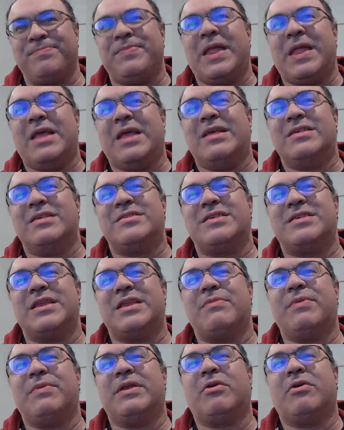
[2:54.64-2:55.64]
Cinnamon
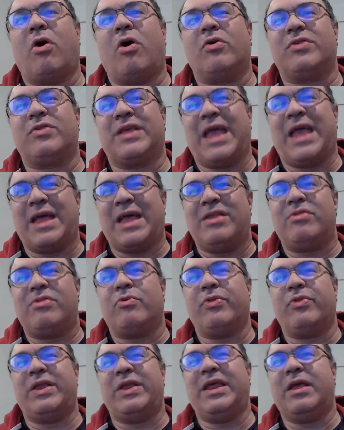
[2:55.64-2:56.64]
calls again so that
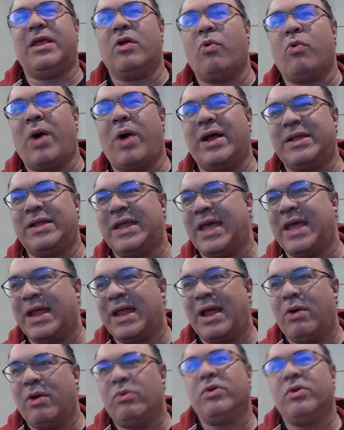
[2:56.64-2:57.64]
he can quietly get out
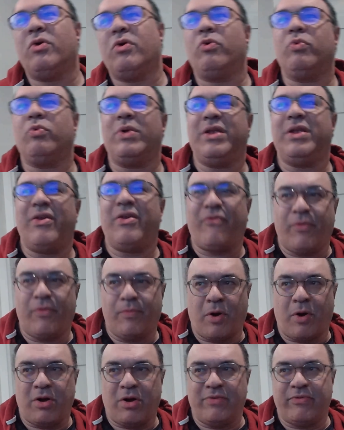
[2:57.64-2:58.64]
and go to a different part
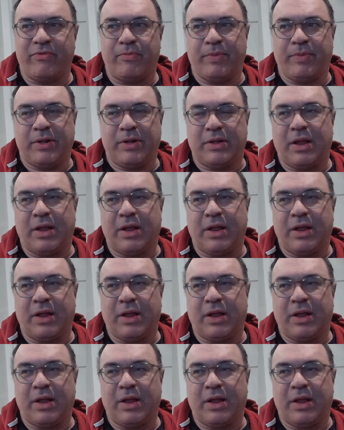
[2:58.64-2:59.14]
of the building,